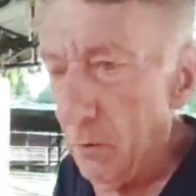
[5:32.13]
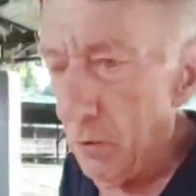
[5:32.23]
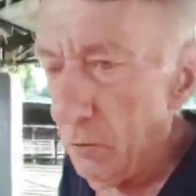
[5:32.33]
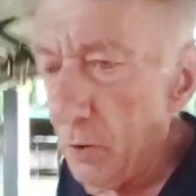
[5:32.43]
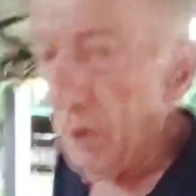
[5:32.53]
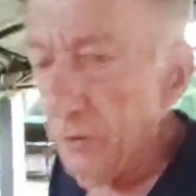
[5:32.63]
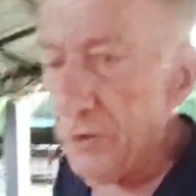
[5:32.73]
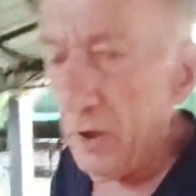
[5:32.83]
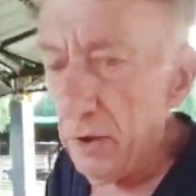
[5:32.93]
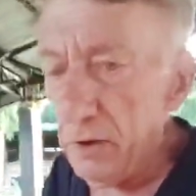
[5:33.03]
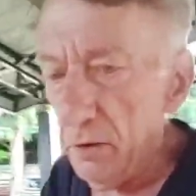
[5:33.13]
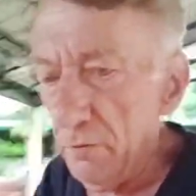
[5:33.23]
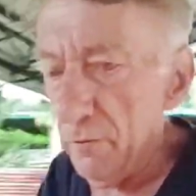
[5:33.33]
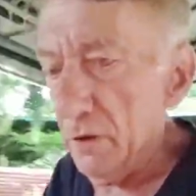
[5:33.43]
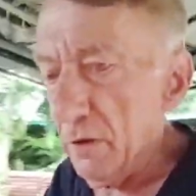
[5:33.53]
But whereas I
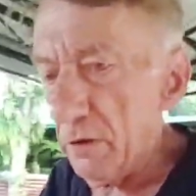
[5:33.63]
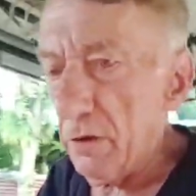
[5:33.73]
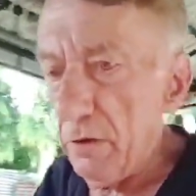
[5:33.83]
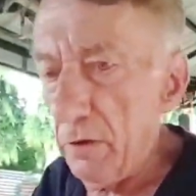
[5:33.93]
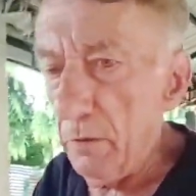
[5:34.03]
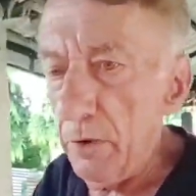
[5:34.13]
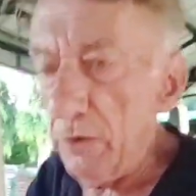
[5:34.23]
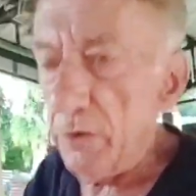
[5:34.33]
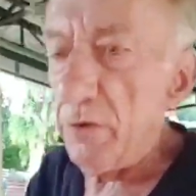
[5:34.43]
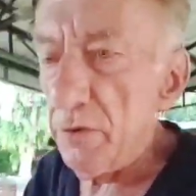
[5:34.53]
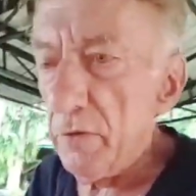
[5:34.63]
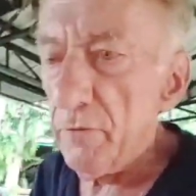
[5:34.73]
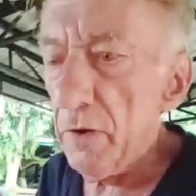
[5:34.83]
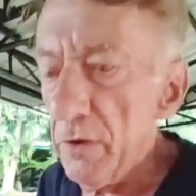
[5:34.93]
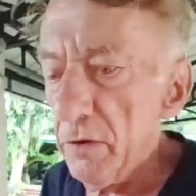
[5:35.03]
convert the metres to
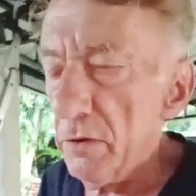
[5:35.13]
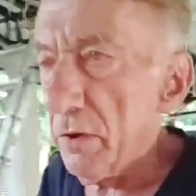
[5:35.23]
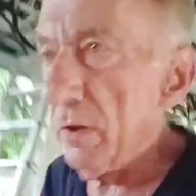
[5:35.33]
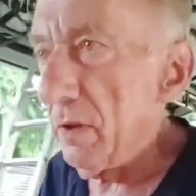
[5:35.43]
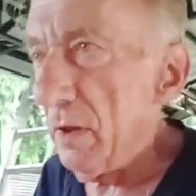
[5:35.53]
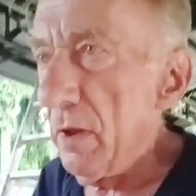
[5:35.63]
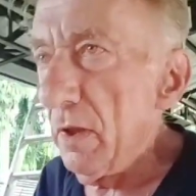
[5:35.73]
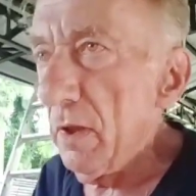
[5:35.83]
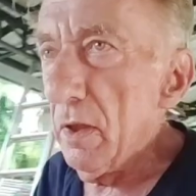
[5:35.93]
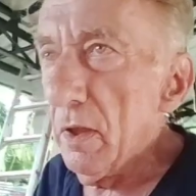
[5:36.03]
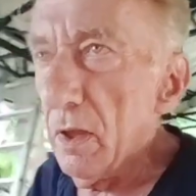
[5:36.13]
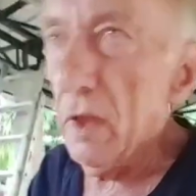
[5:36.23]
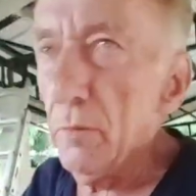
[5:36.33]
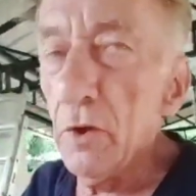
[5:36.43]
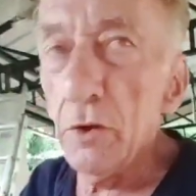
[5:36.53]
feet,
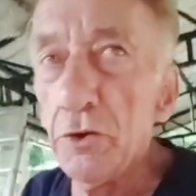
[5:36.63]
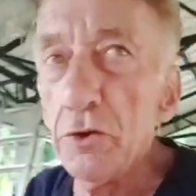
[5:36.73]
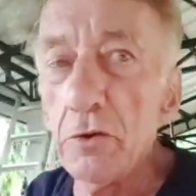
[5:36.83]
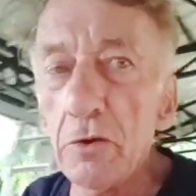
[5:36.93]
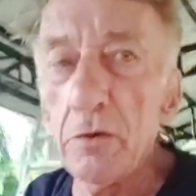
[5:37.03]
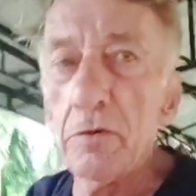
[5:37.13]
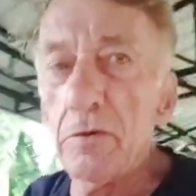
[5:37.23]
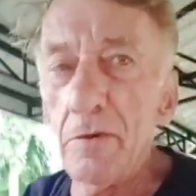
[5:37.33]
I'm not sure